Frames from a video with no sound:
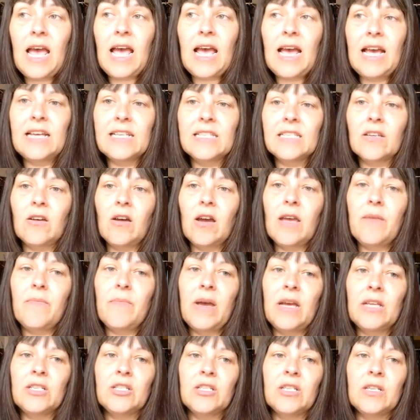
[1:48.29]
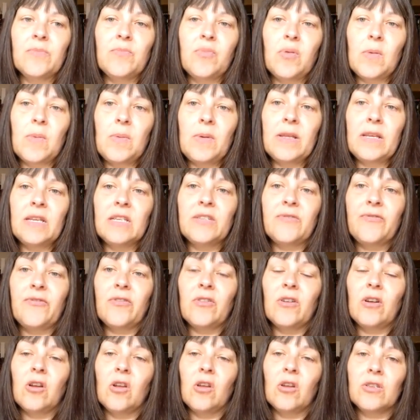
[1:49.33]
as I imagine it probably is
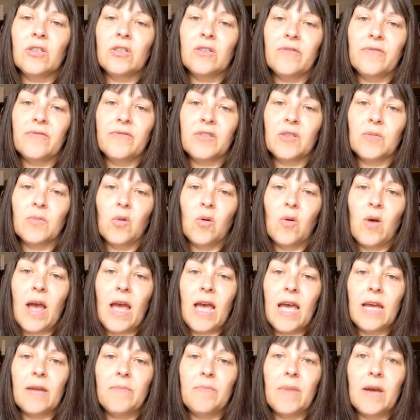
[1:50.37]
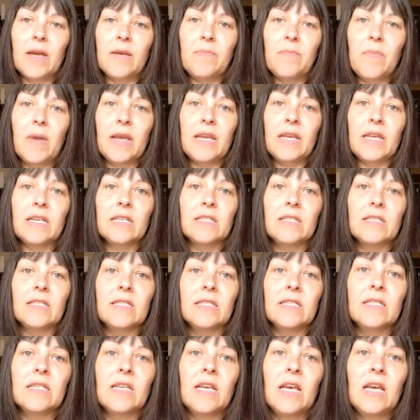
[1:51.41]
for a lot of small handmade
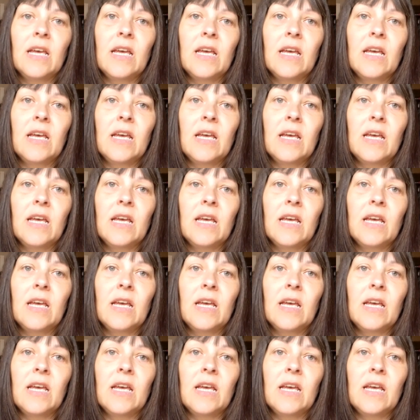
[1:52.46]
makers.